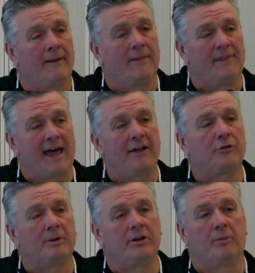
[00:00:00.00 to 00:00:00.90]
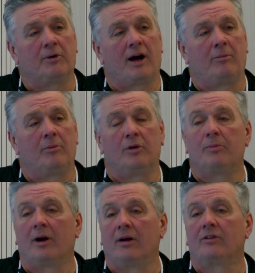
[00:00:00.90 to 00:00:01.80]
And that's been the problem with
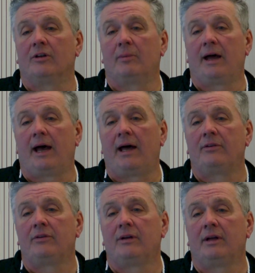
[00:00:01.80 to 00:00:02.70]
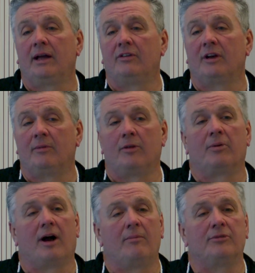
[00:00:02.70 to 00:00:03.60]
parks in the past, and some of the
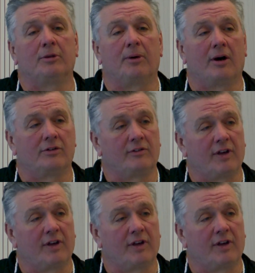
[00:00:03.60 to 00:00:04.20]
problems that parks have